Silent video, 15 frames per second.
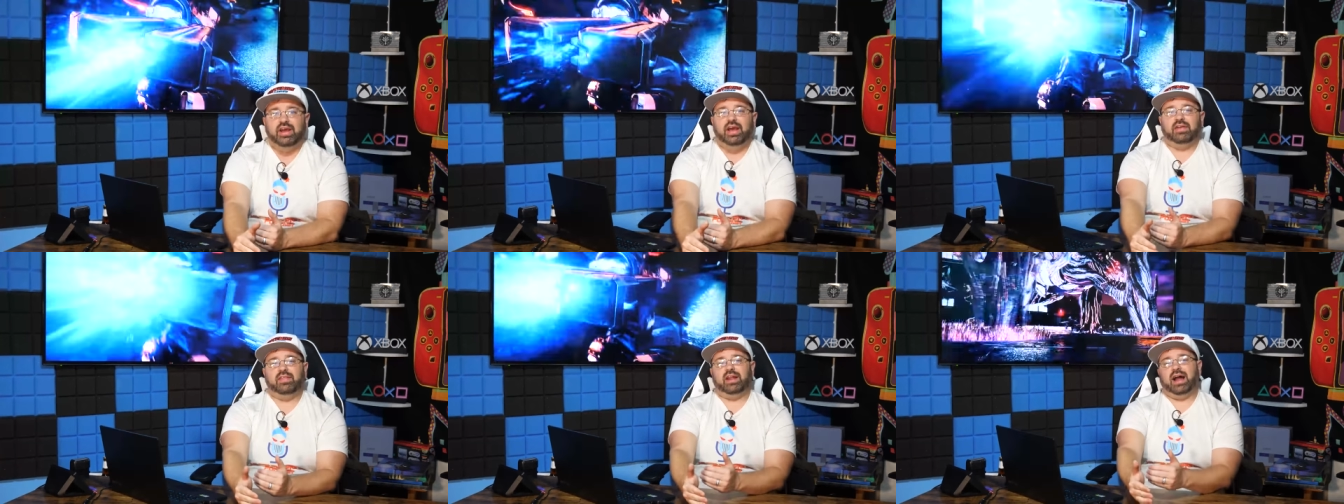
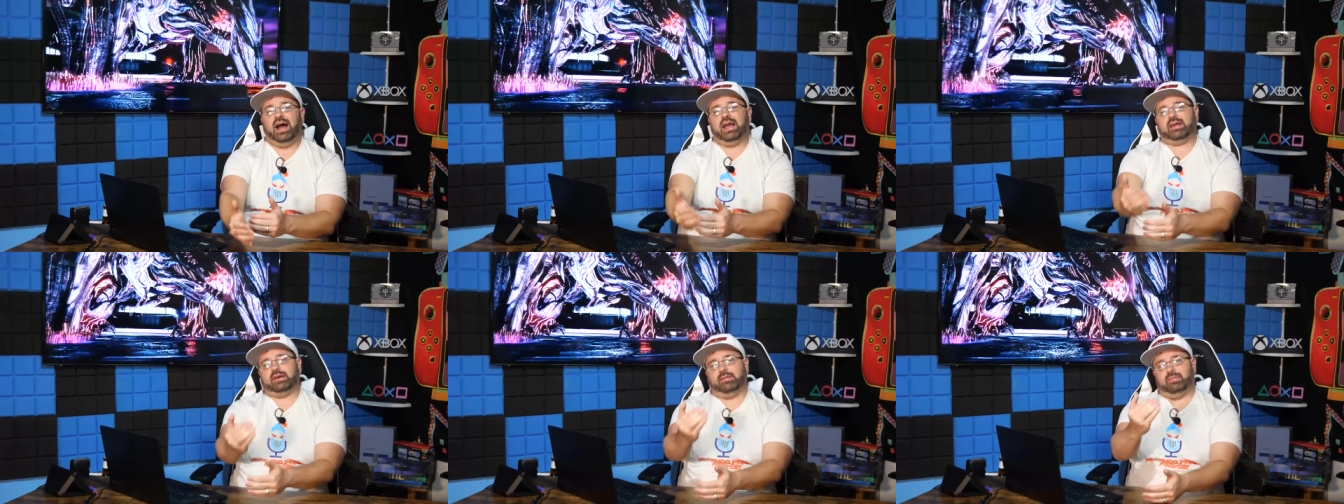and then
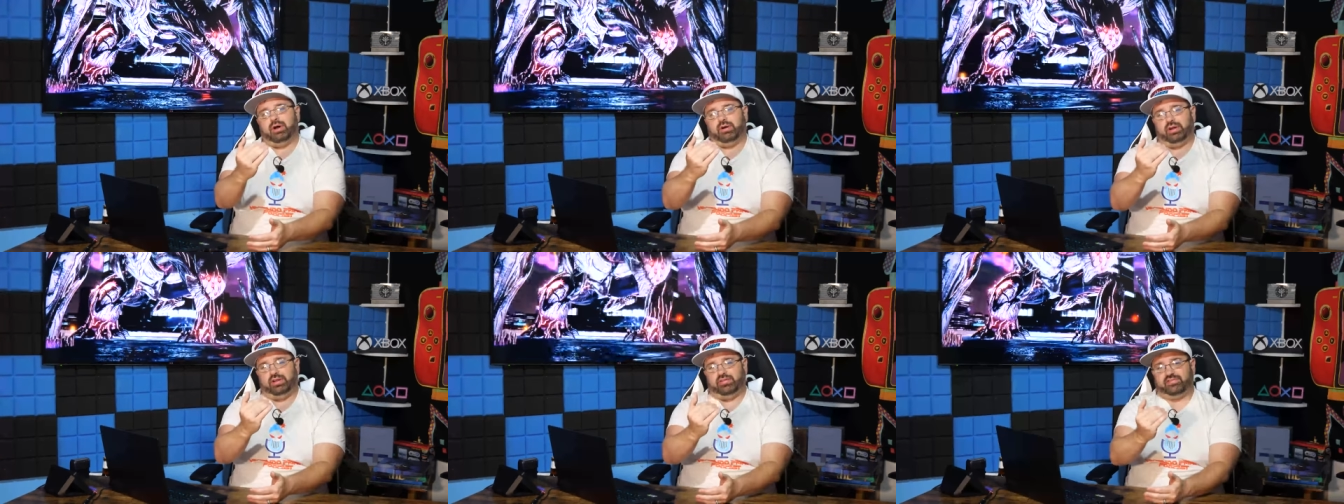I come
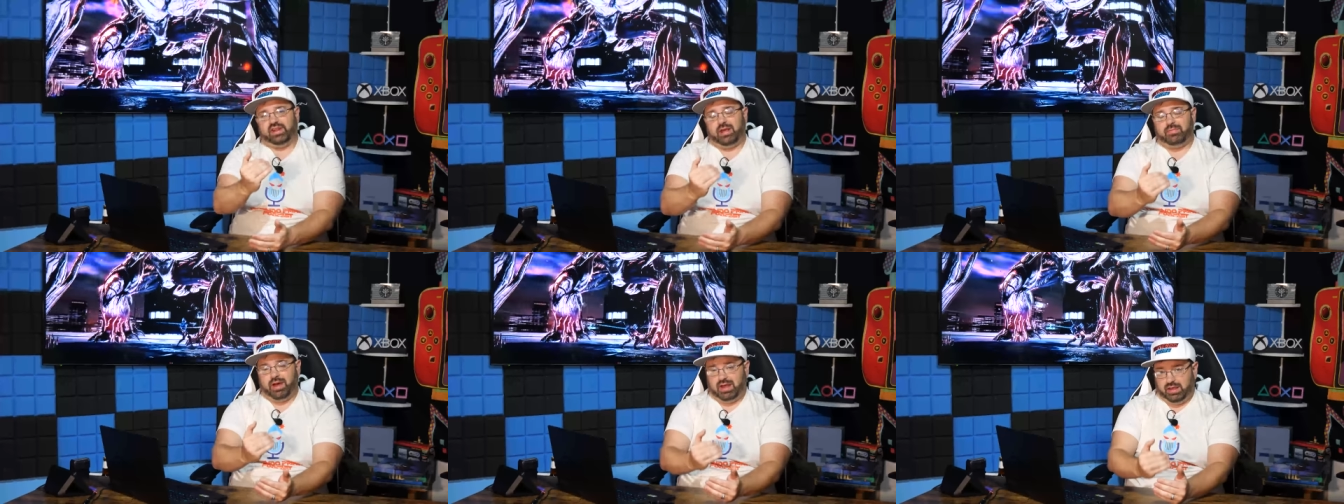out and
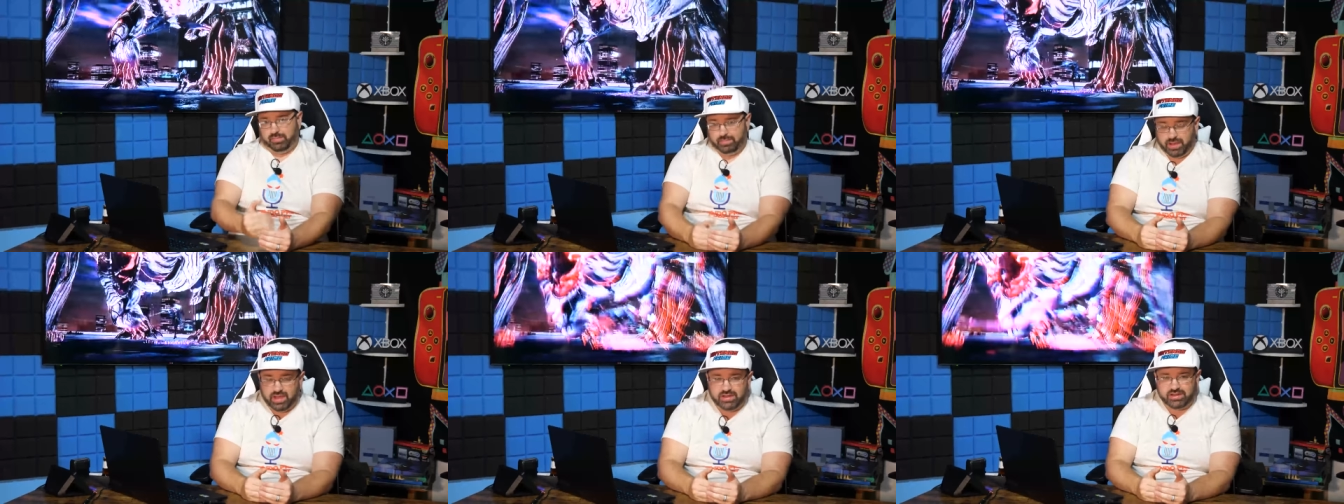state my
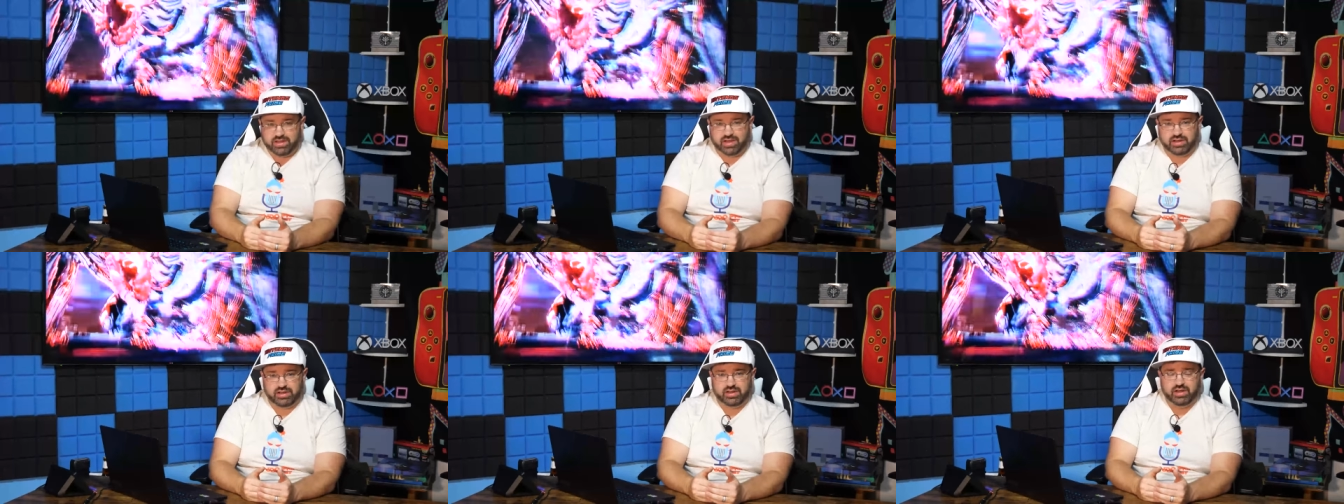
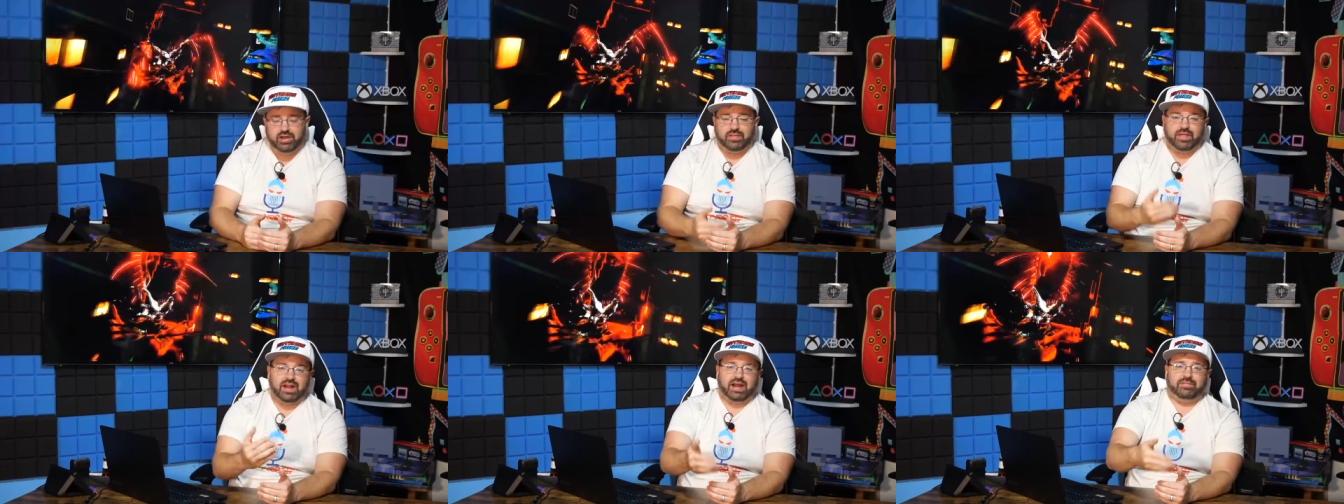opinion
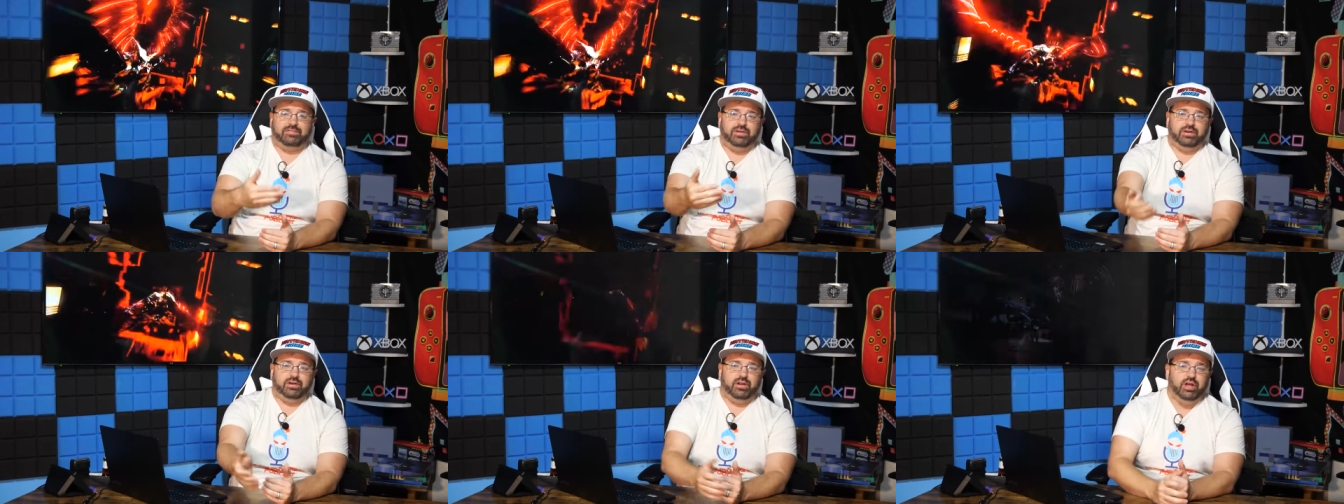that I
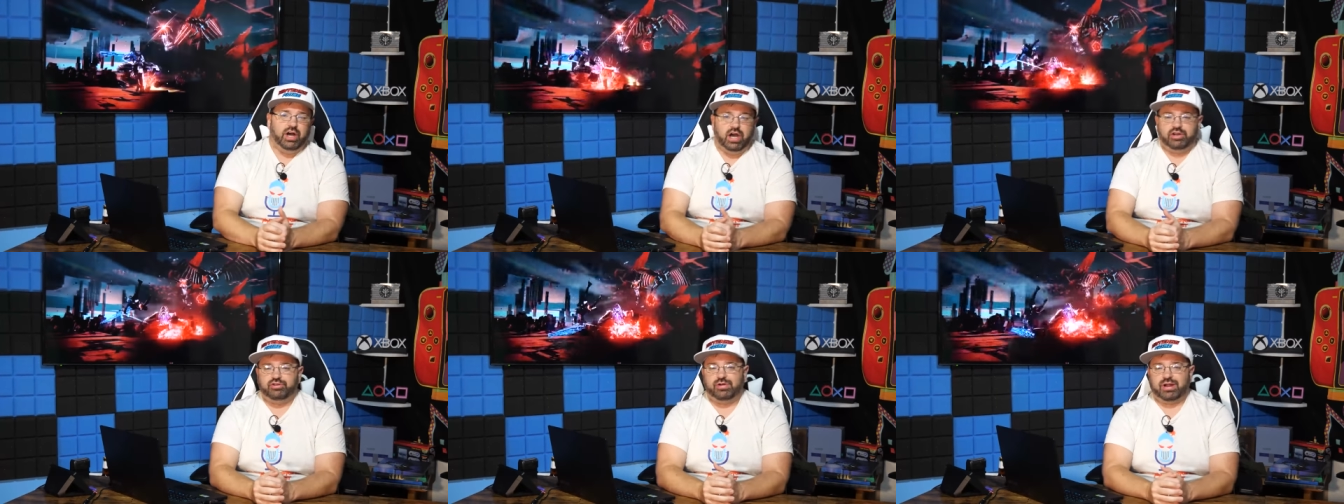feel
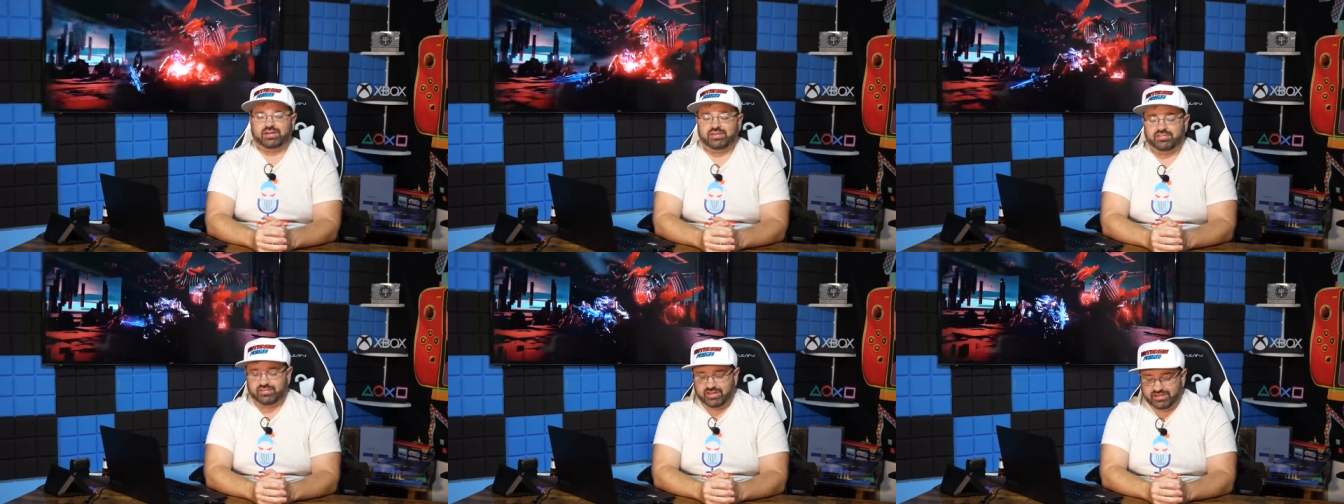a
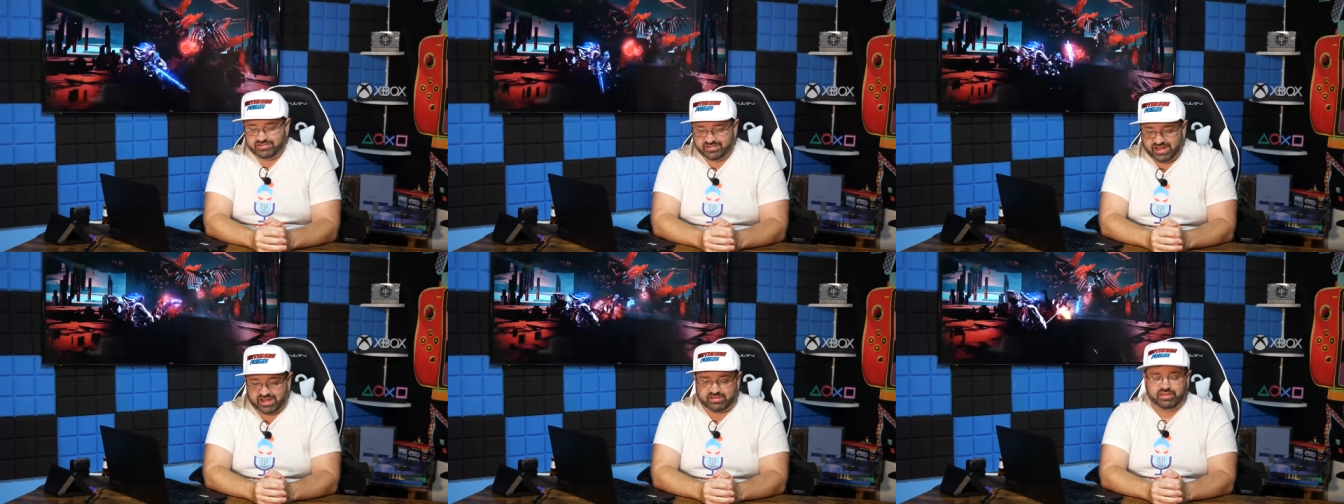Direct is, is
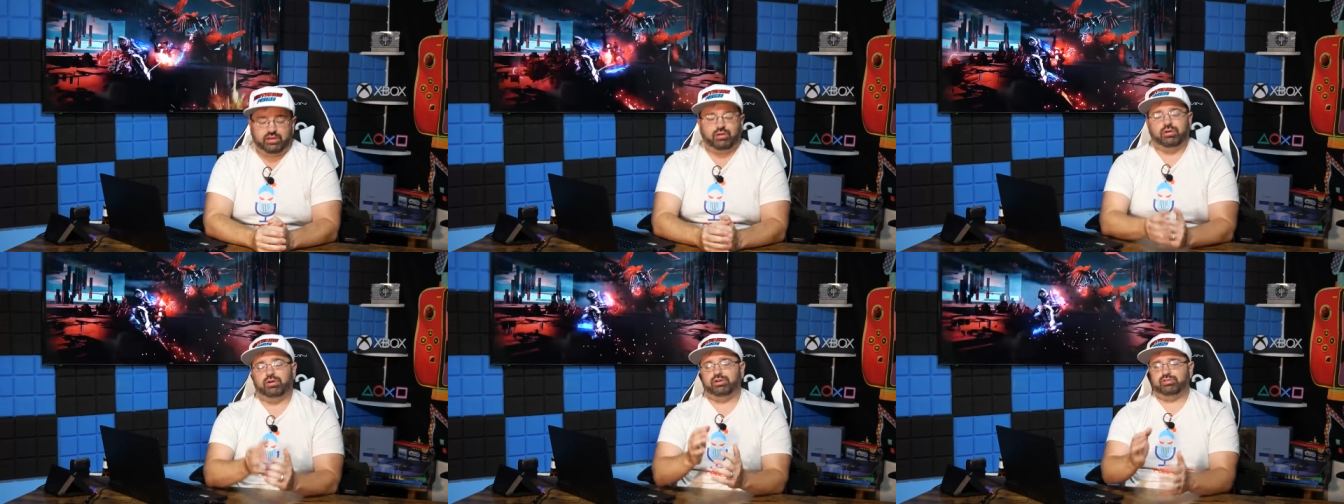likely
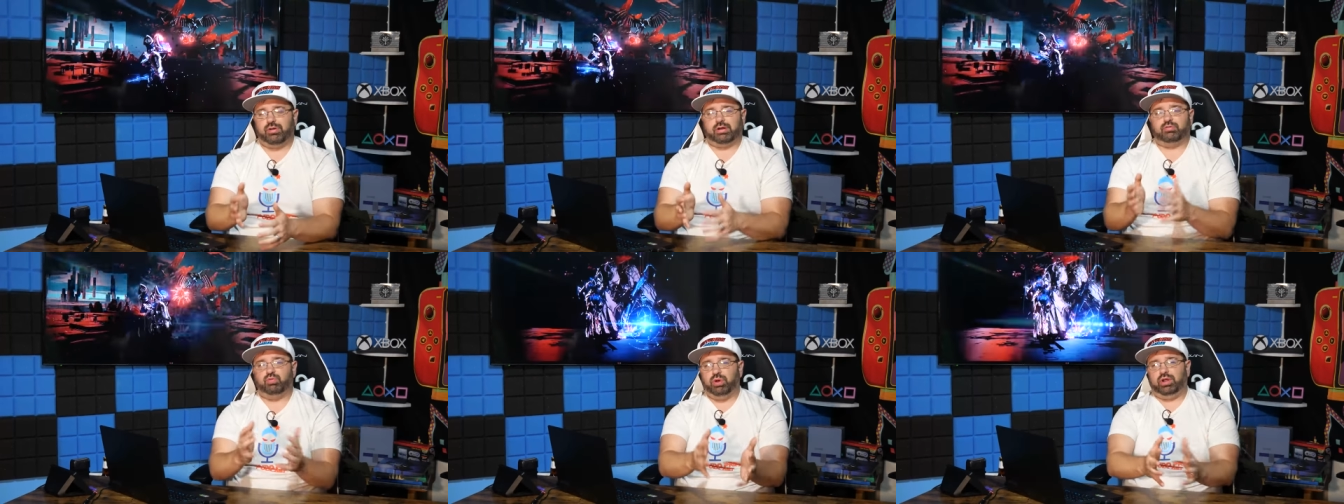or a
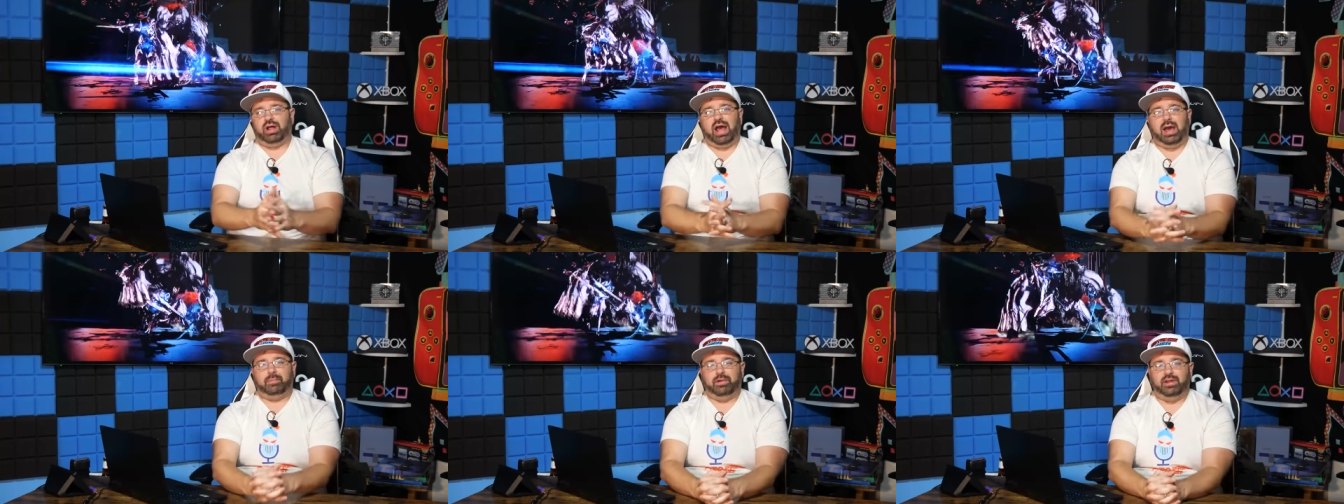Direct will
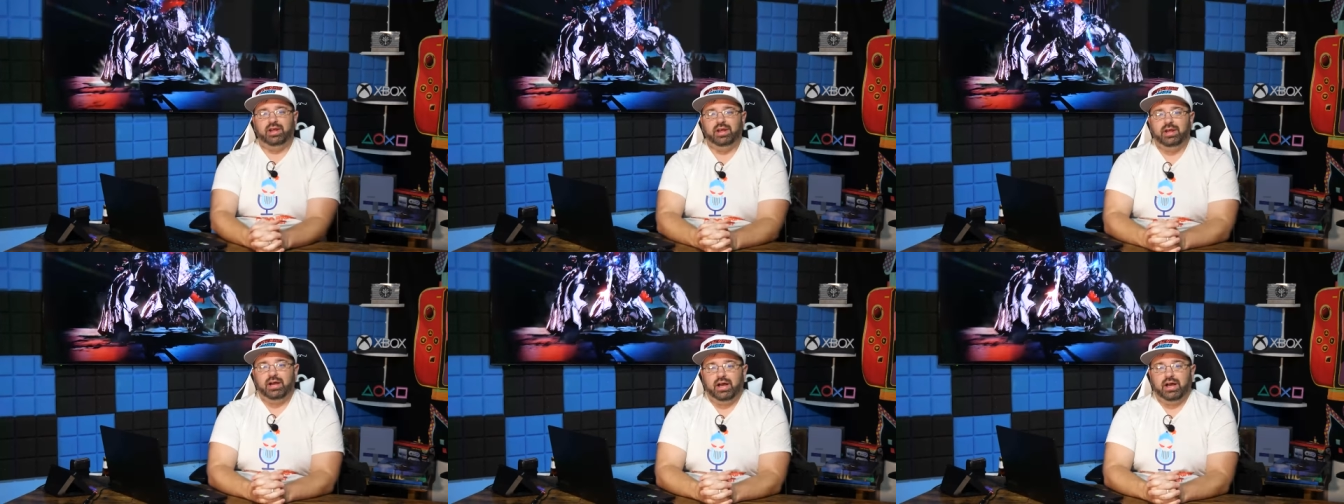happen.